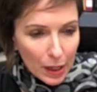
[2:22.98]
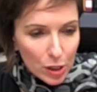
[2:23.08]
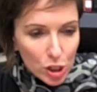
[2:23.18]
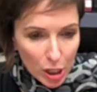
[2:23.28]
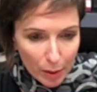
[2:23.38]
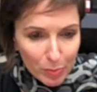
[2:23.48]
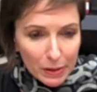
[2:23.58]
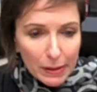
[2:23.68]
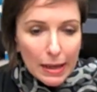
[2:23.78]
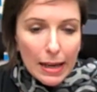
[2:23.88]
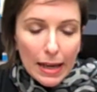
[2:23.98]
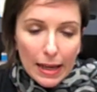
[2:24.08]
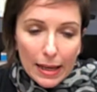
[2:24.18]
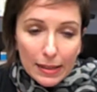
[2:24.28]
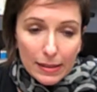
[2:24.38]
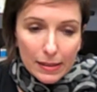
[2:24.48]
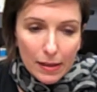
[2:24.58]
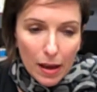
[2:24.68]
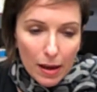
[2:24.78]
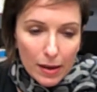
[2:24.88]
ship. It
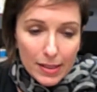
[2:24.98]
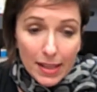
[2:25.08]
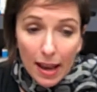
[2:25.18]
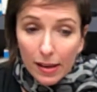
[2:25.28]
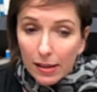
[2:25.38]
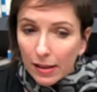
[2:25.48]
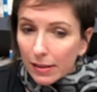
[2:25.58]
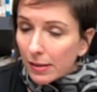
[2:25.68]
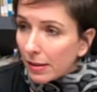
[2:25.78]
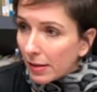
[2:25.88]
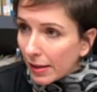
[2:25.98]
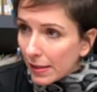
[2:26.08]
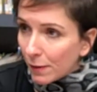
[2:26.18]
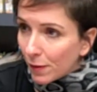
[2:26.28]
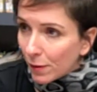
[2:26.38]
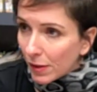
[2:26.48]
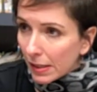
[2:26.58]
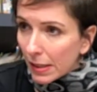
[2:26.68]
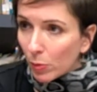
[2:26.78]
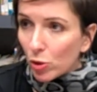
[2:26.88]
sank in
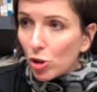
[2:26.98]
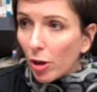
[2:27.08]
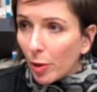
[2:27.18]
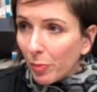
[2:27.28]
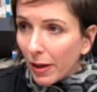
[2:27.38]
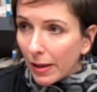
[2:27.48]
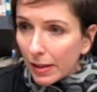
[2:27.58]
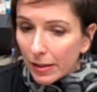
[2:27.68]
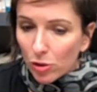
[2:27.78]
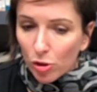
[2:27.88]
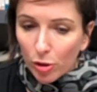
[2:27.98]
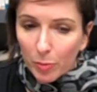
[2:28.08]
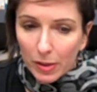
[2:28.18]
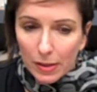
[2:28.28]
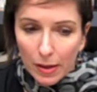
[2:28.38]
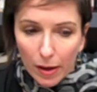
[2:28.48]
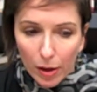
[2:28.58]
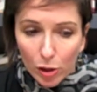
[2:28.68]
1915. It was shot by a German